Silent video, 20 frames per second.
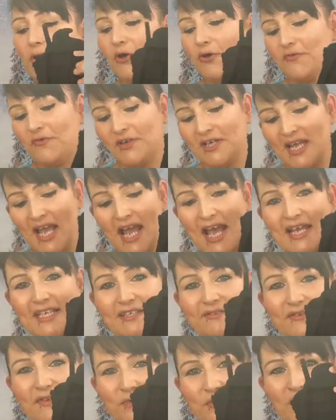cover,
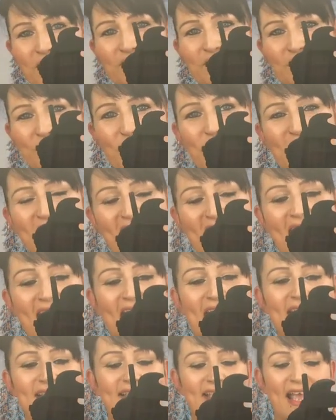guys, if you're wondering what it
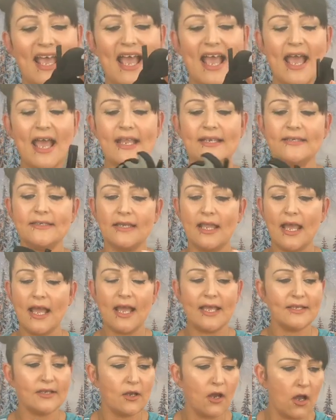is. And
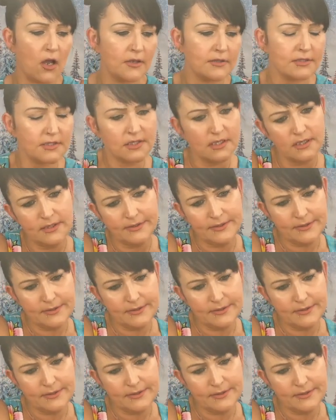I got,